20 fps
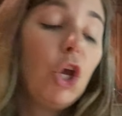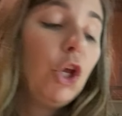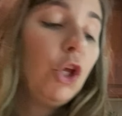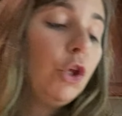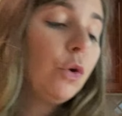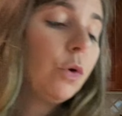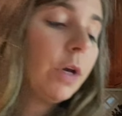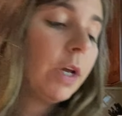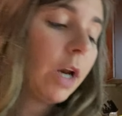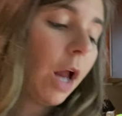
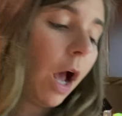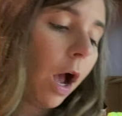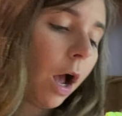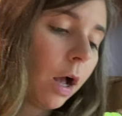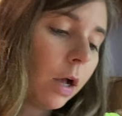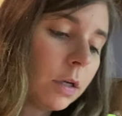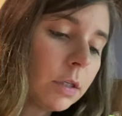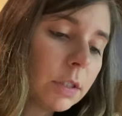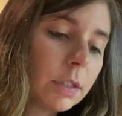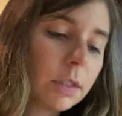You can
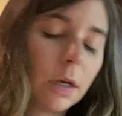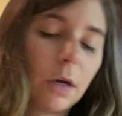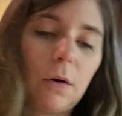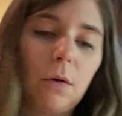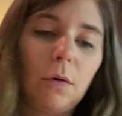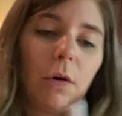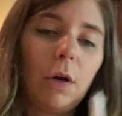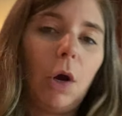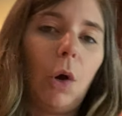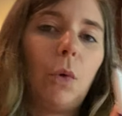
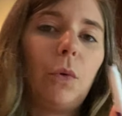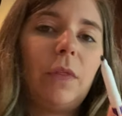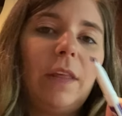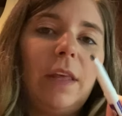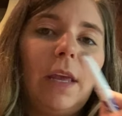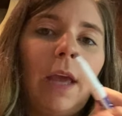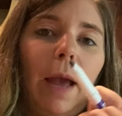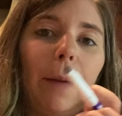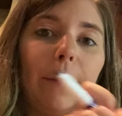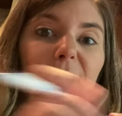also go
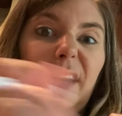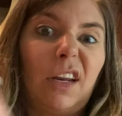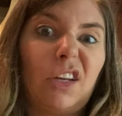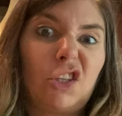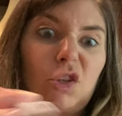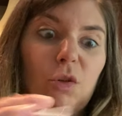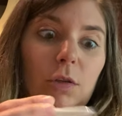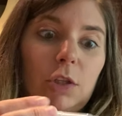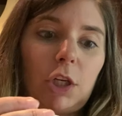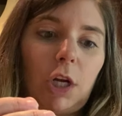I'm going to
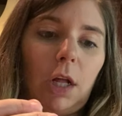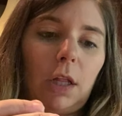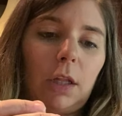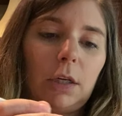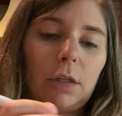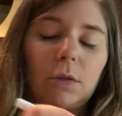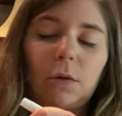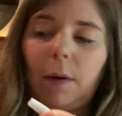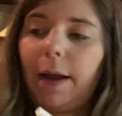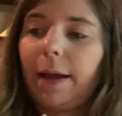switch
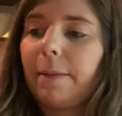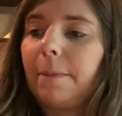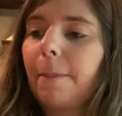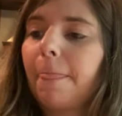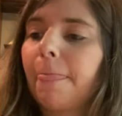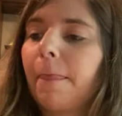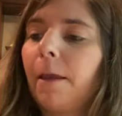colors, okay?